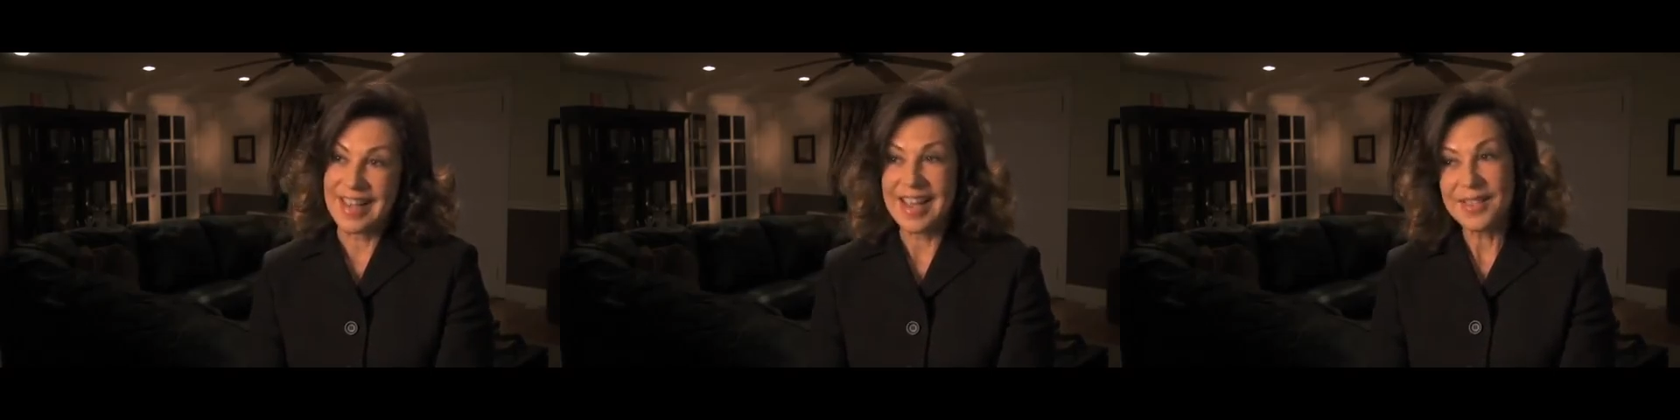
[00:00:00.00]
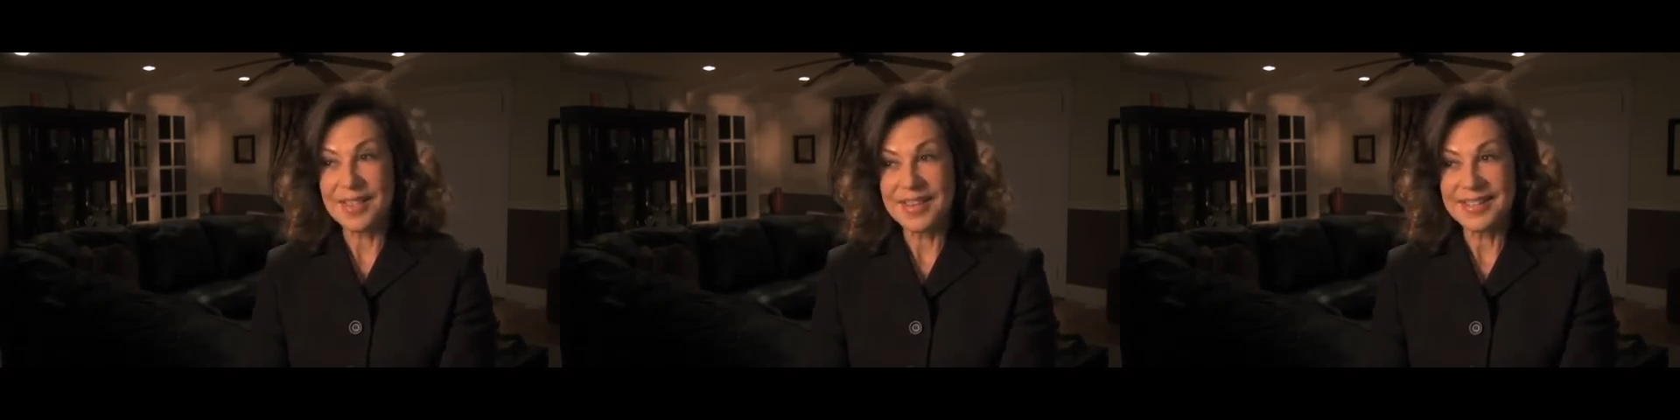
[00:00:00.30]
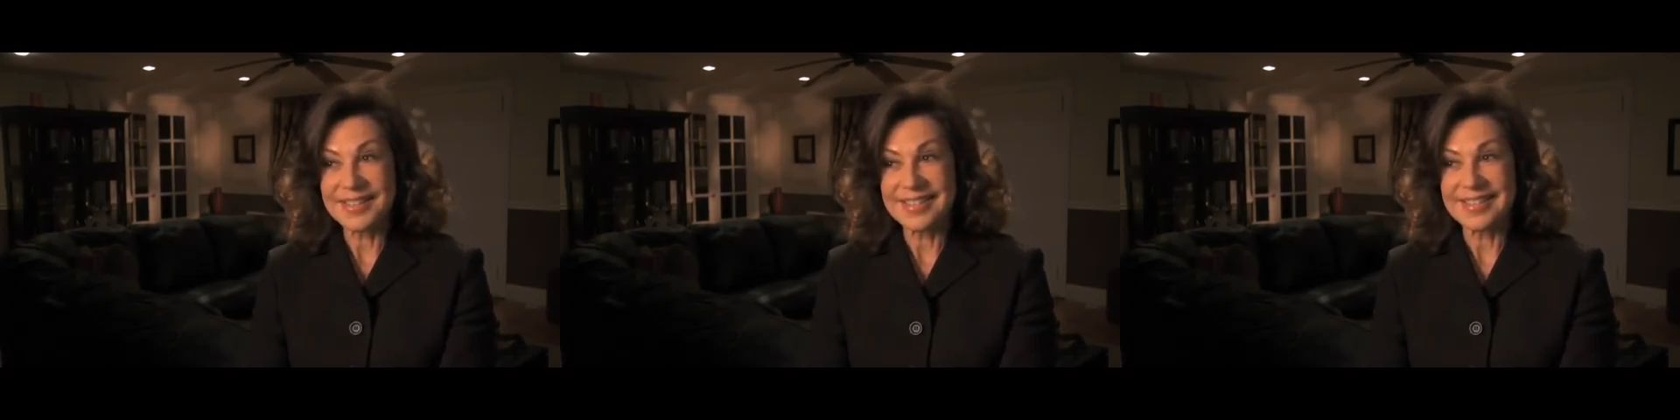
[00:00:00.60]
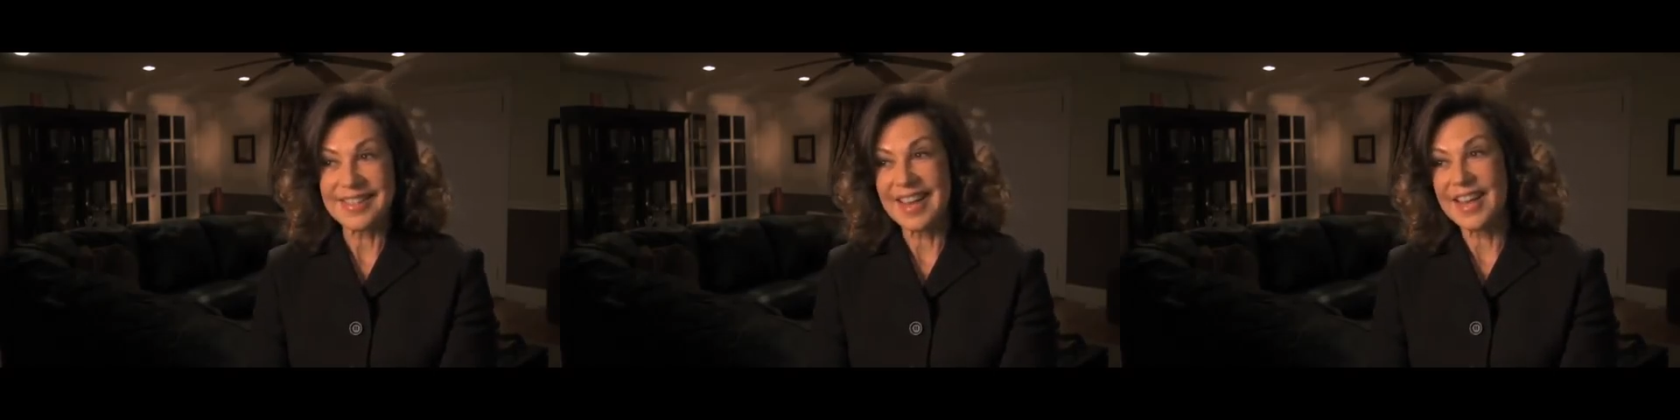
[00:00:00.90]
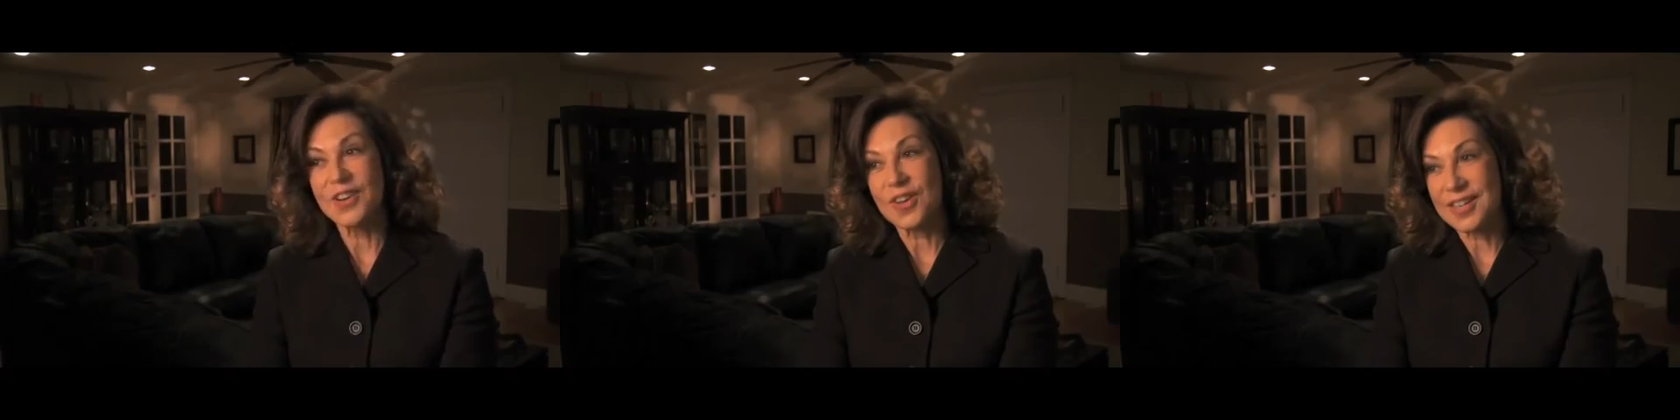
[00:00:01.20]
atheists,
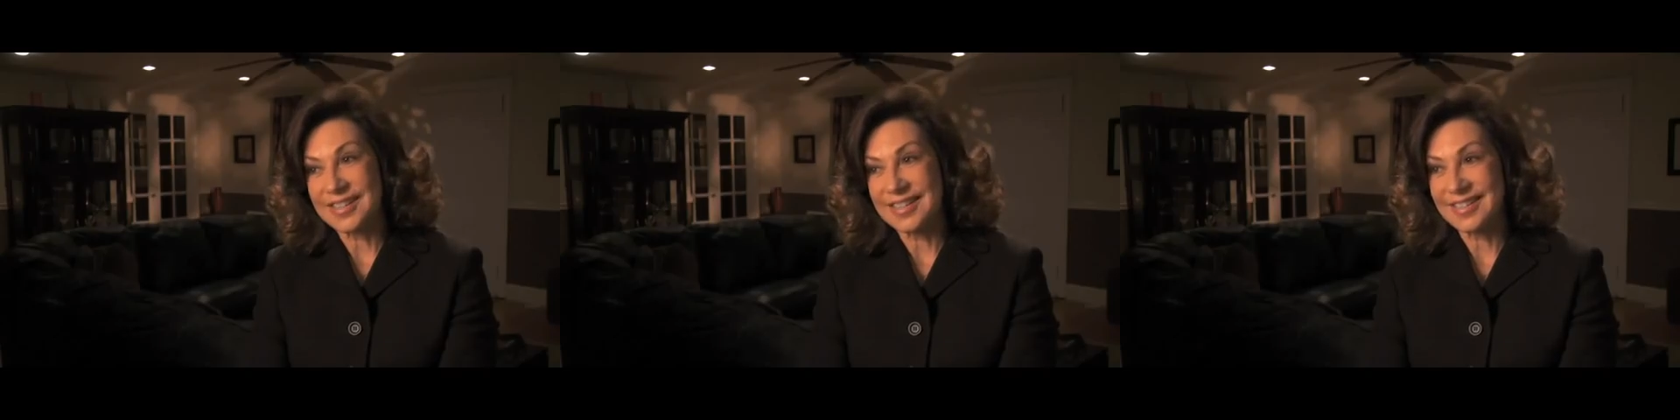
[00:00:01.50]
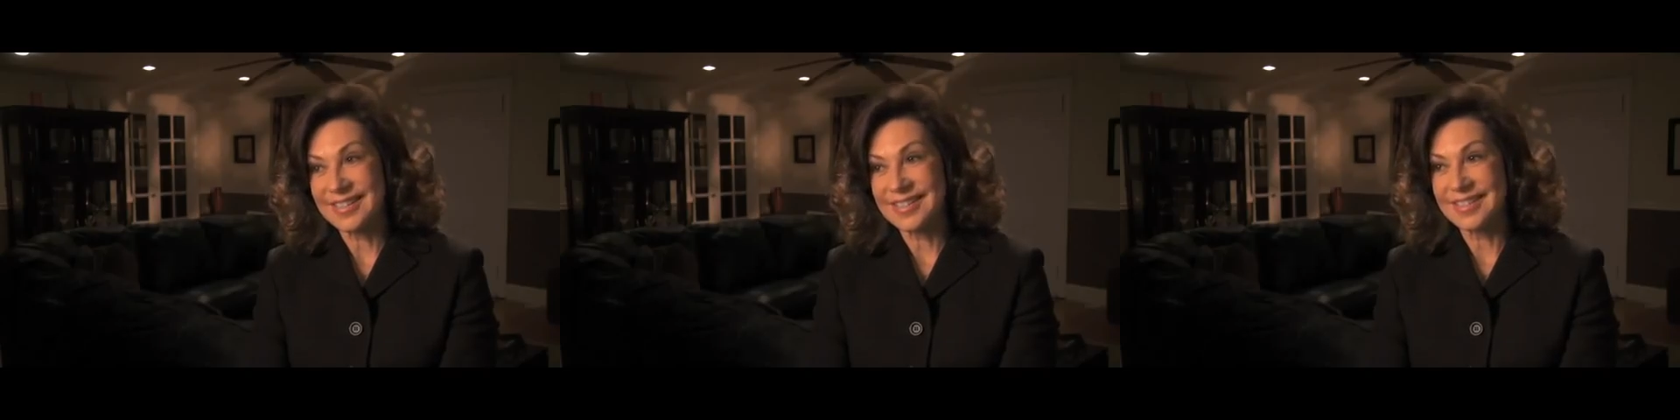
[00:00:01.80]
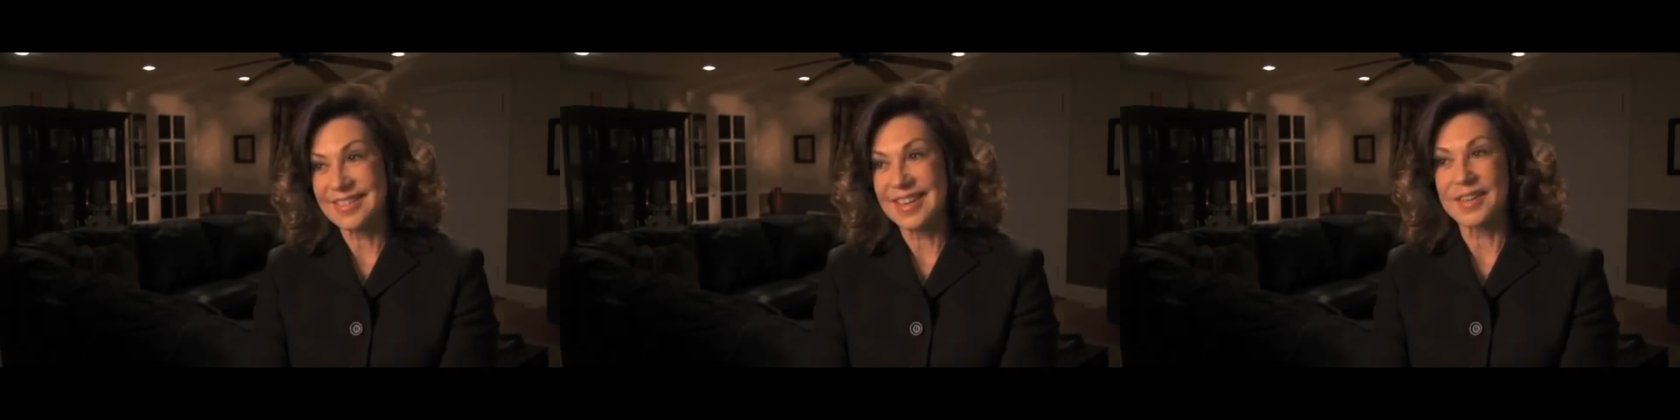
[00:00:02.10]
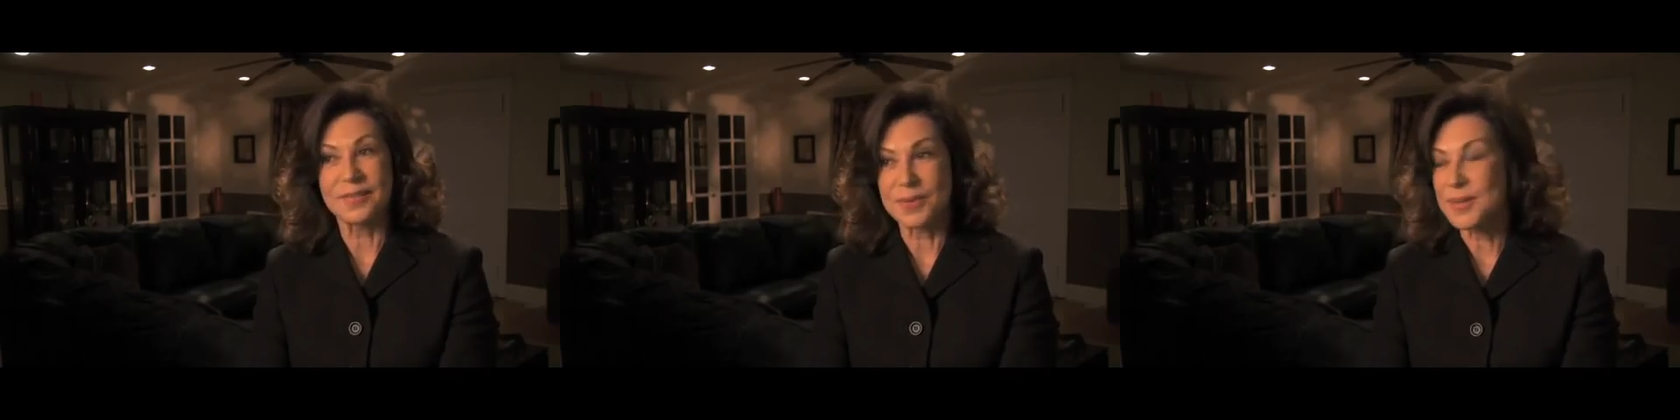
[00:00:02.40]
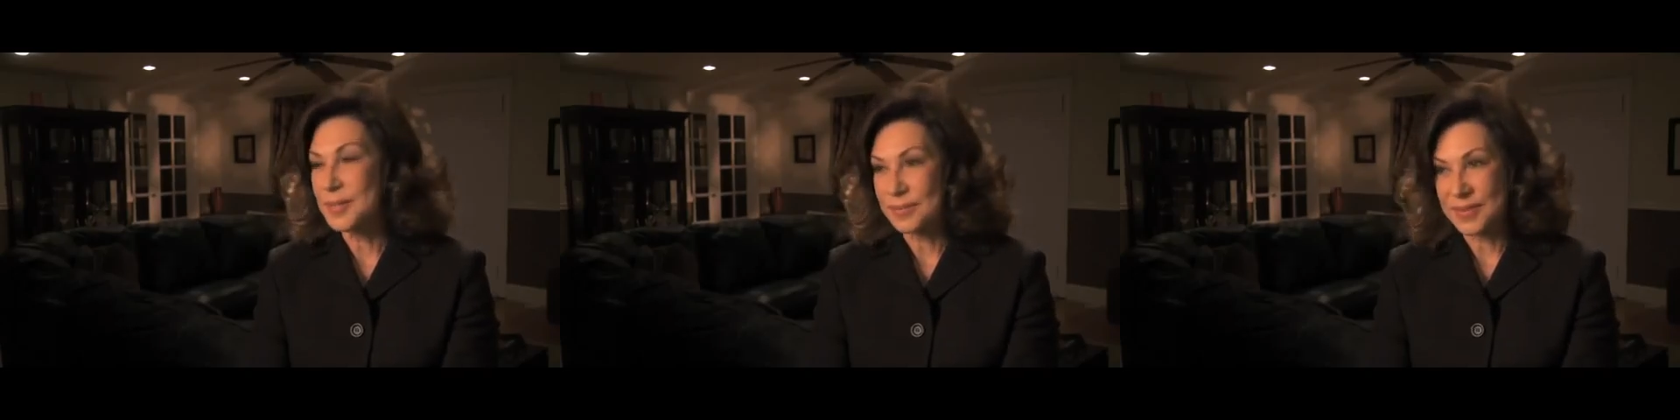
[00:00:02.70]
agnostics, and of
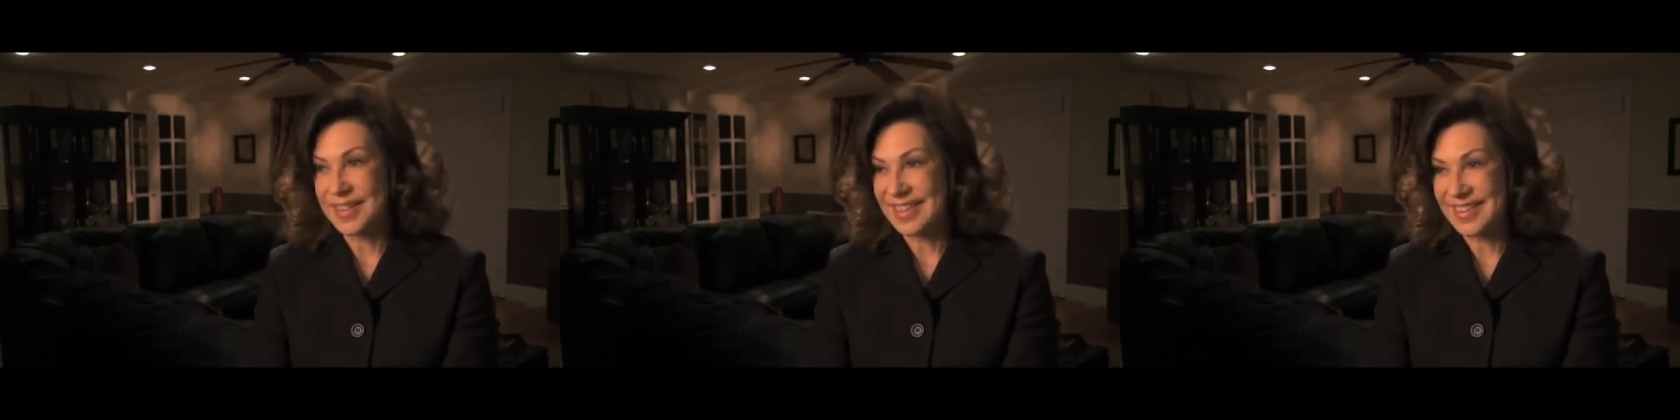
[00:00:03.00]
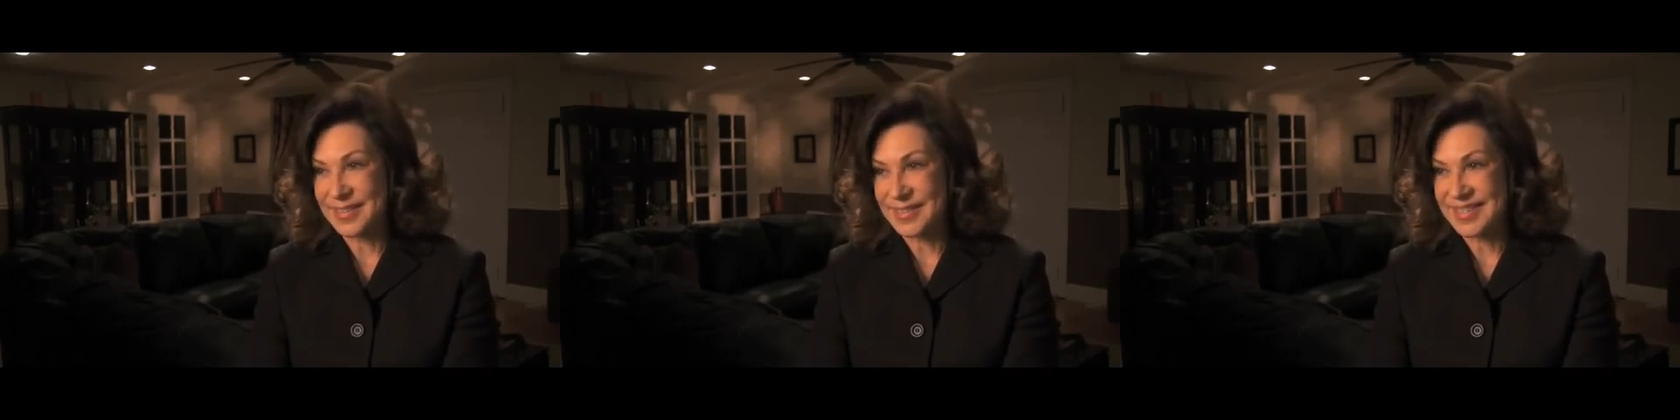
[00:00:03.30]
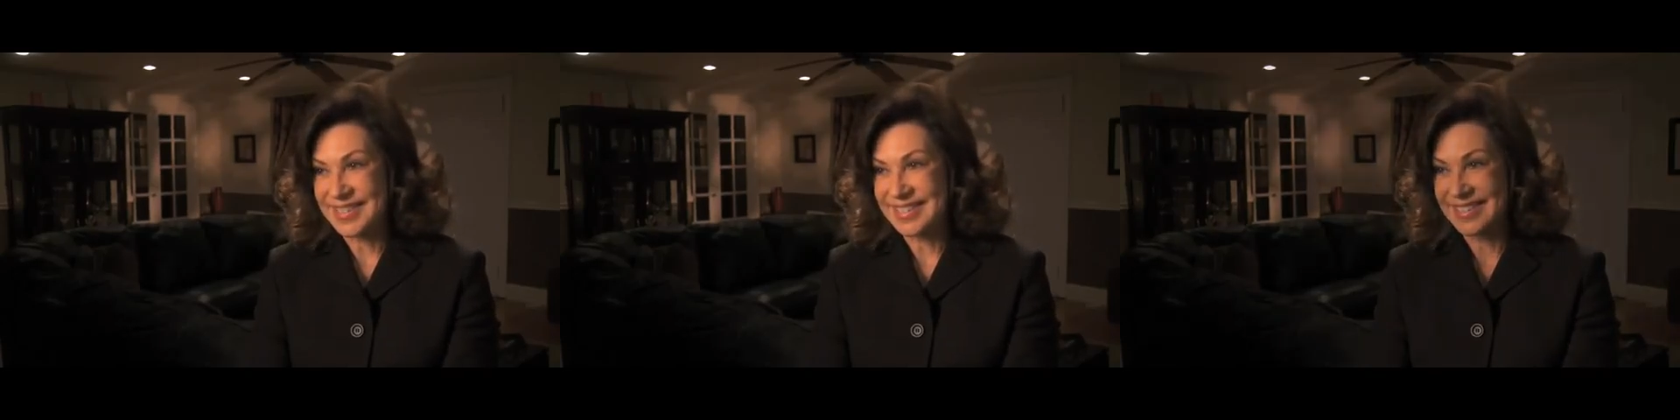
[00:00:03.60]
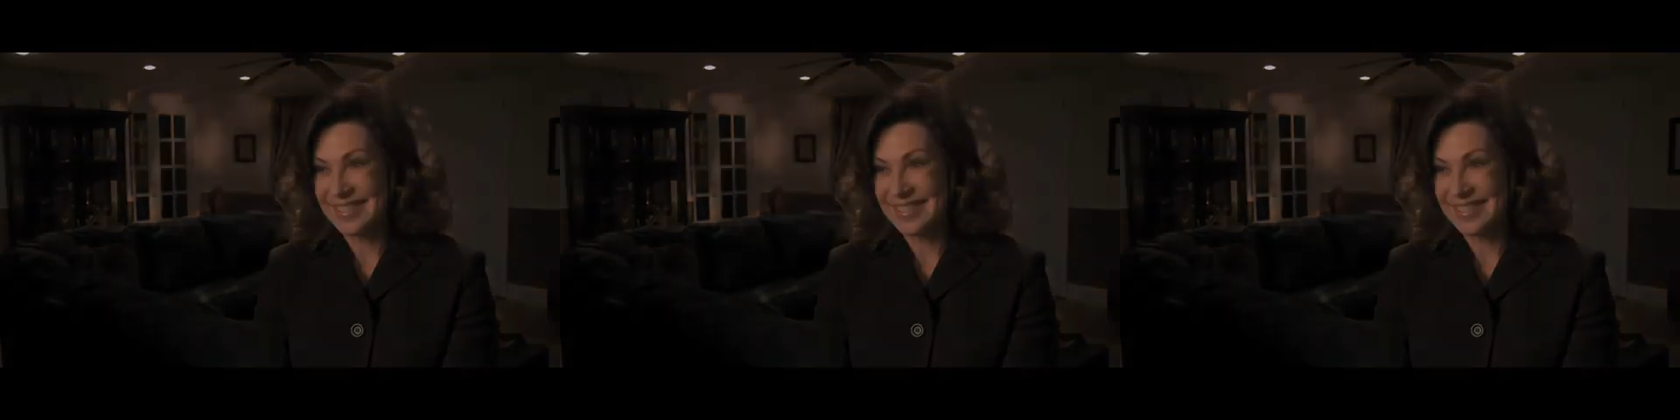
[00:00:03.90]
course, free thinkers.